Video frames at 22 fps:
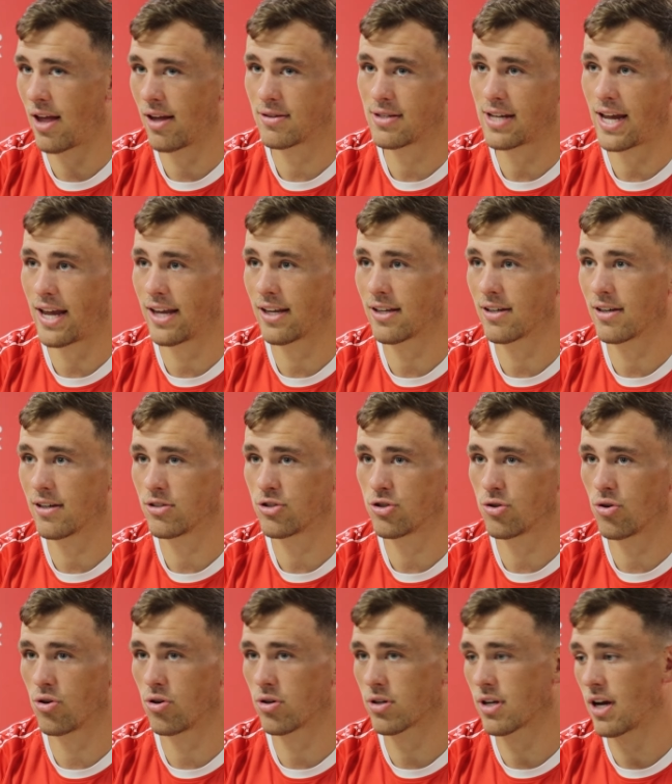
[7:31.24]
take a
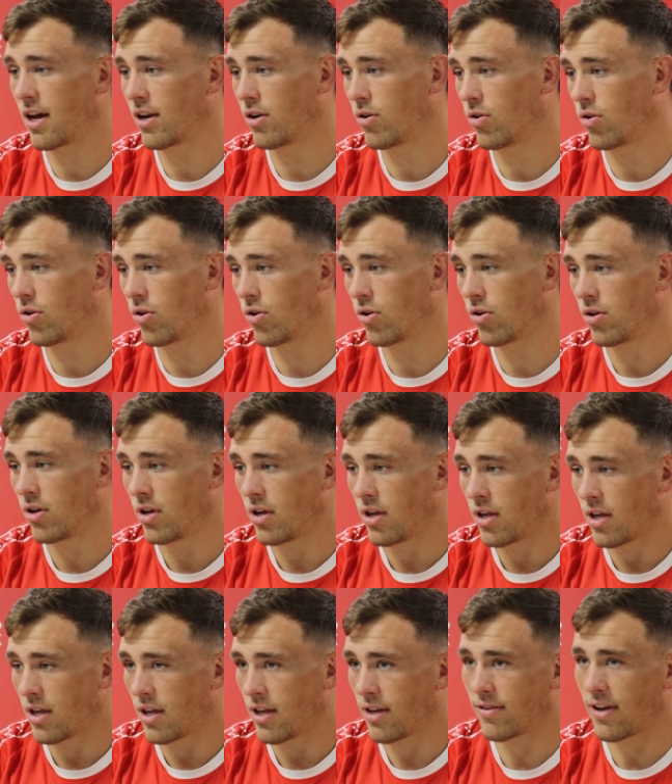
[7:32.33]
shortcut or
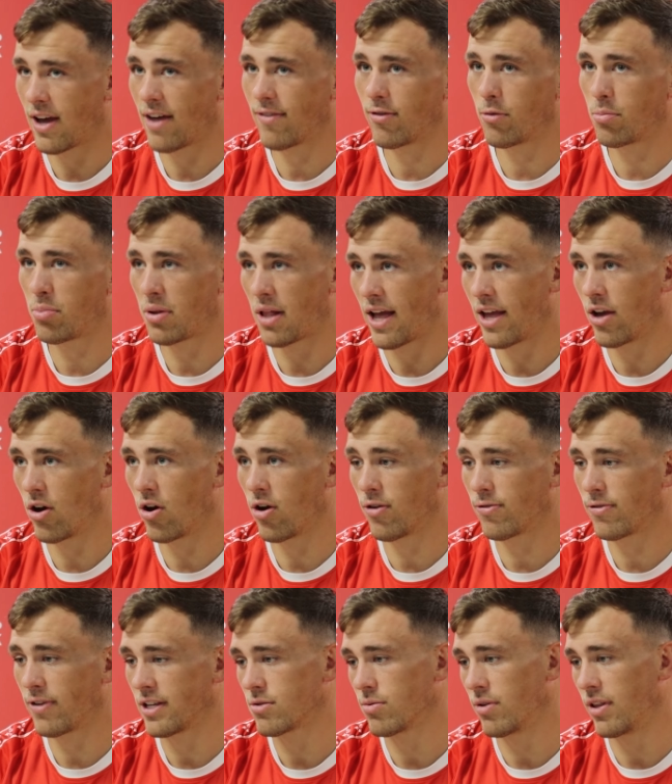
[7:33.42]
if you have a play off,
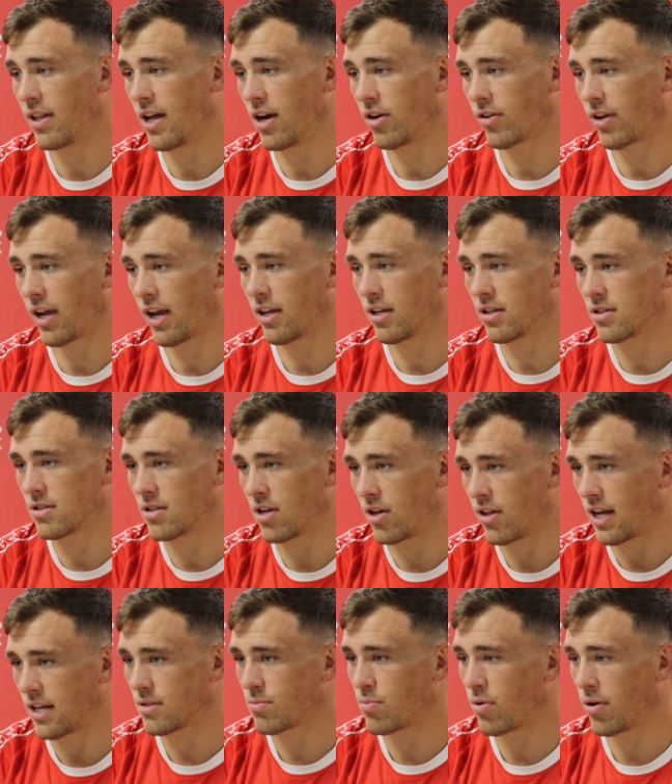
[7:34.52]
that's when they'll get you. So
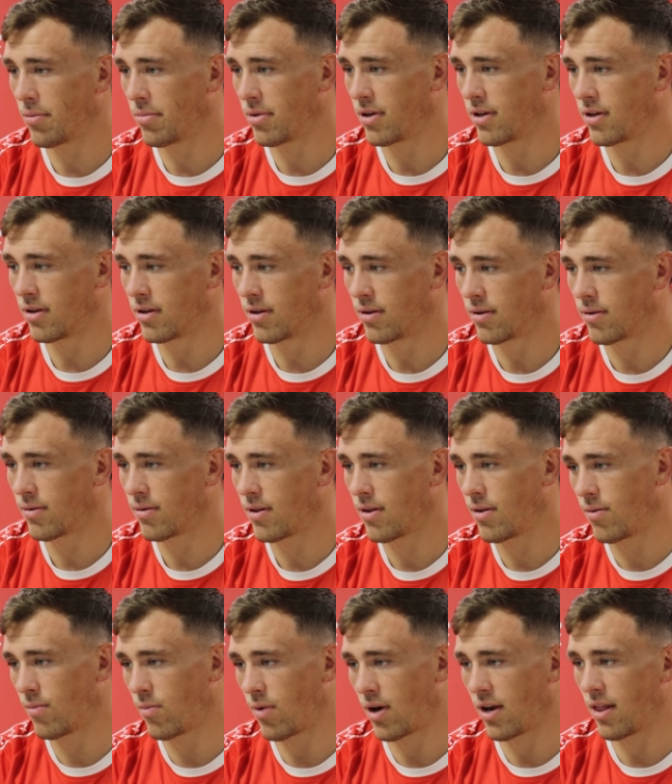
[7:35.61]
that's probably
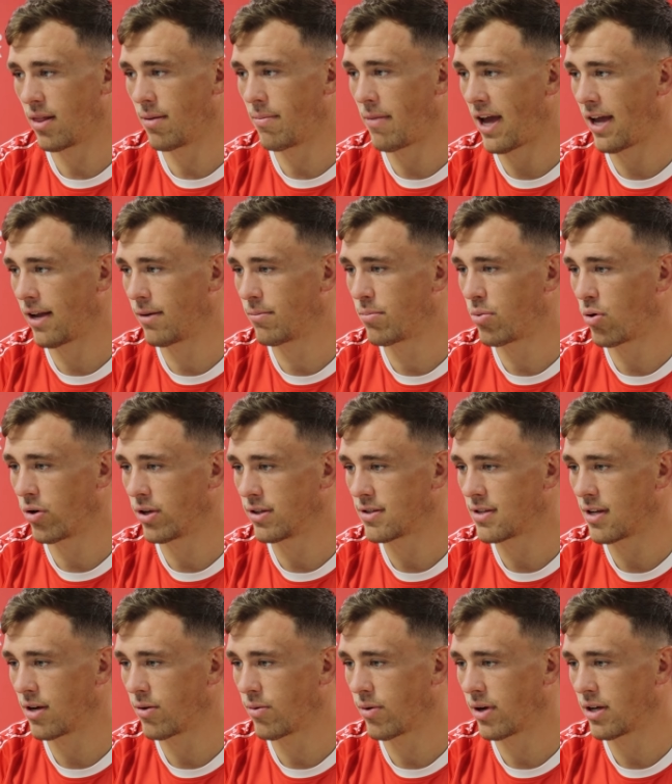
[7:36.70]
one of the main points
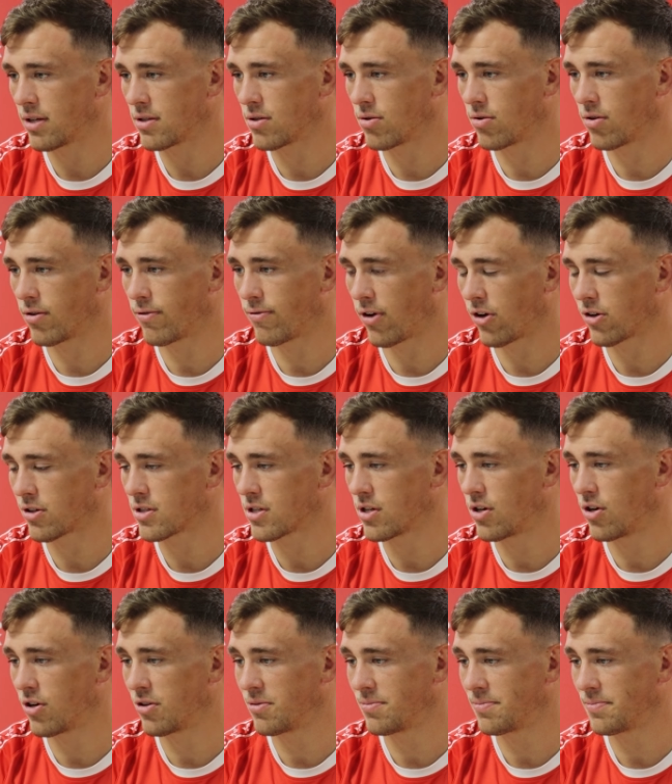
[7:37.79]
that we're sort of
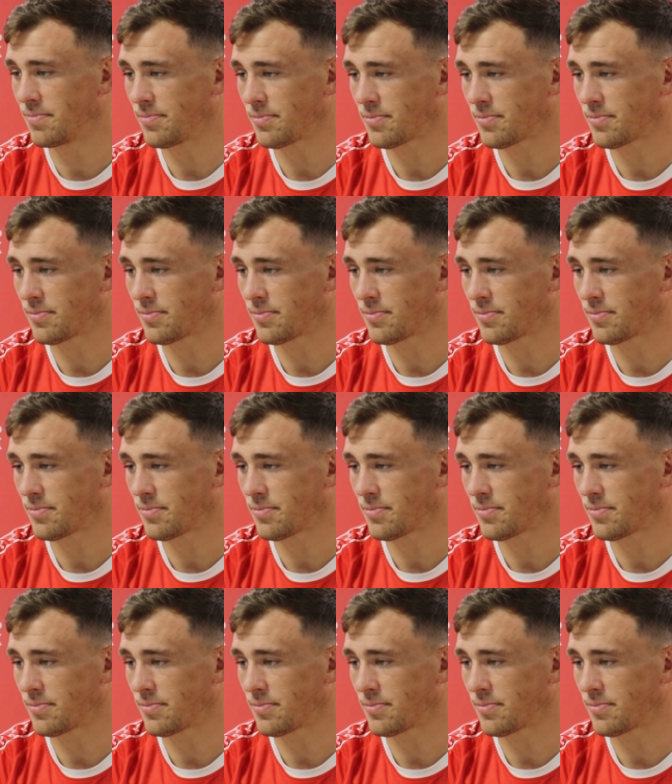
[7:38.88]
focusing on.